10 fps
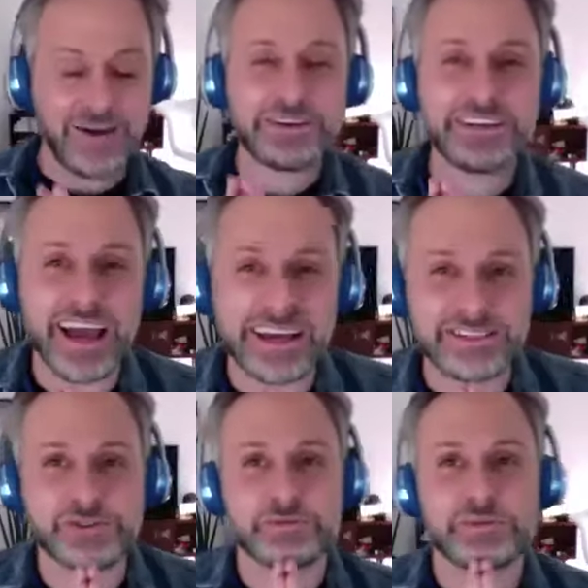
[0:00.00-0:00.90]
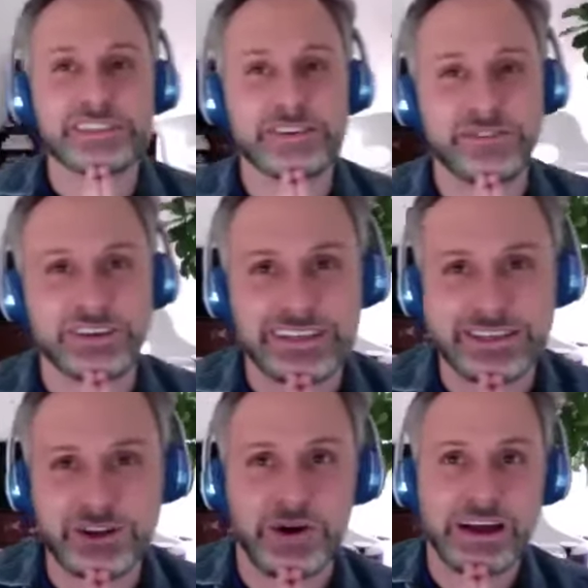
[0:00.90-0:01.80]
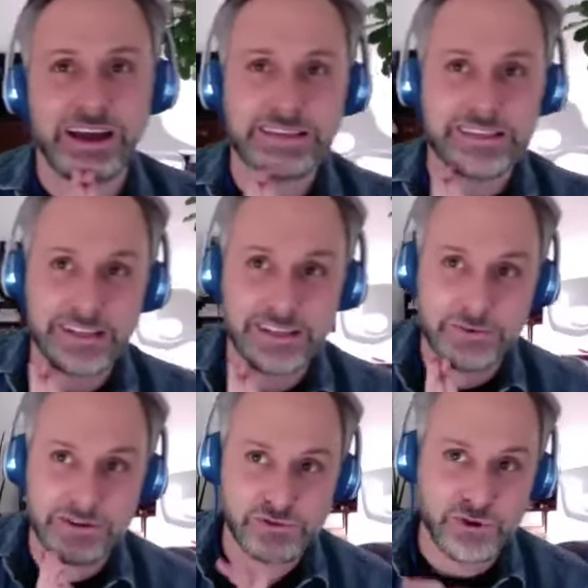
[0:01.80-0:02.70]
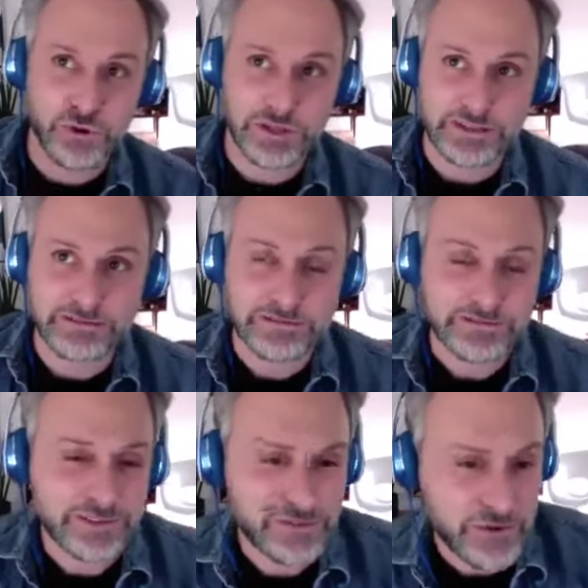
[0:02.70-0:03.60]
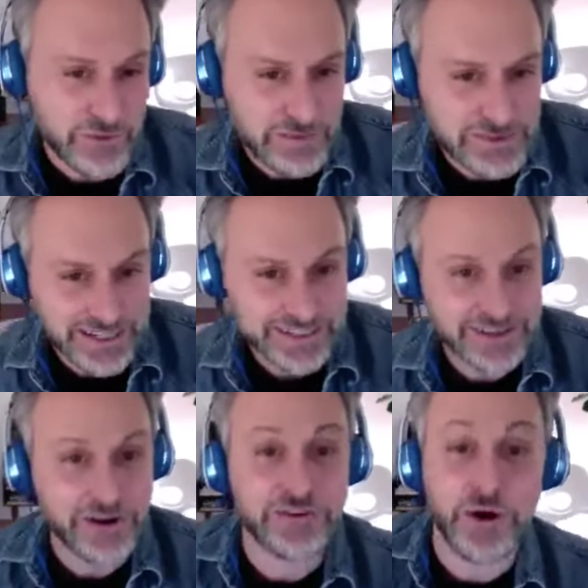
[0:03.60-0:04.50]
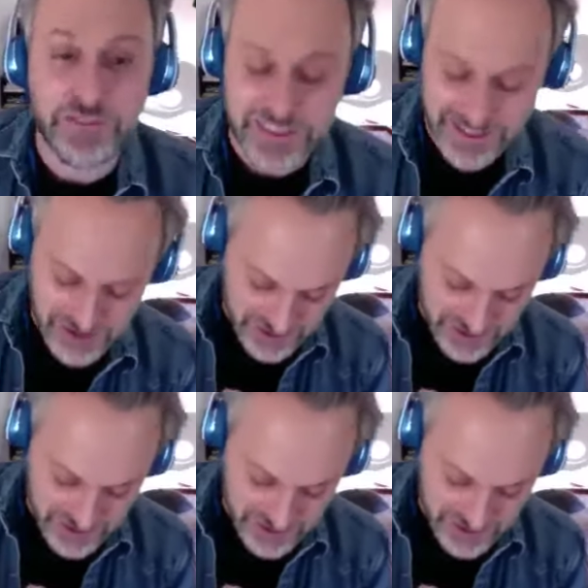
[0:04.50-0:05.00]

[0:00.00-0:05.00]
I wanted to ask you specifically, I did a little bit of trolling of your website and of all the things you